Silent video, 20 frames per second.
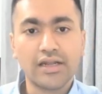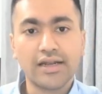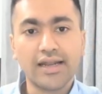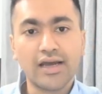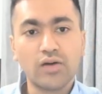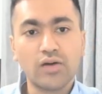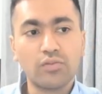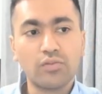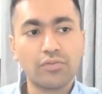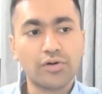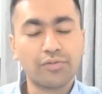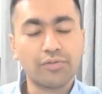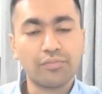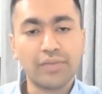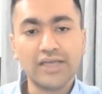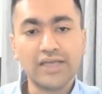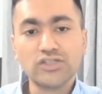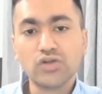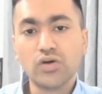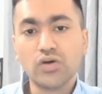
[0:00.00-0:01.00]
Now,
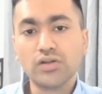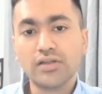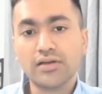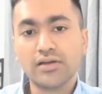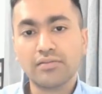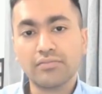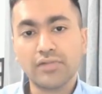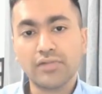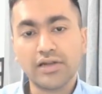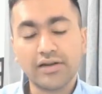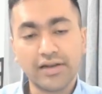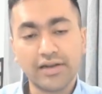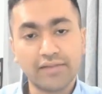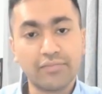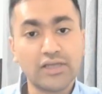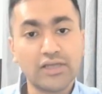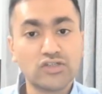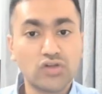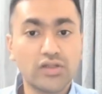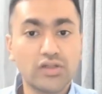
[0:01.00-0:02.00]
based on
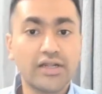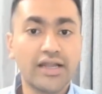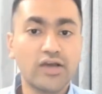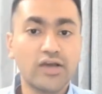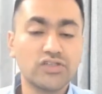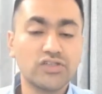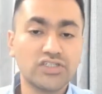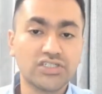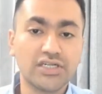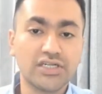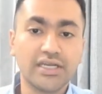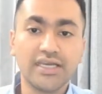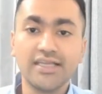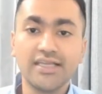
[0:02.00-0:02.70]
the negotiation,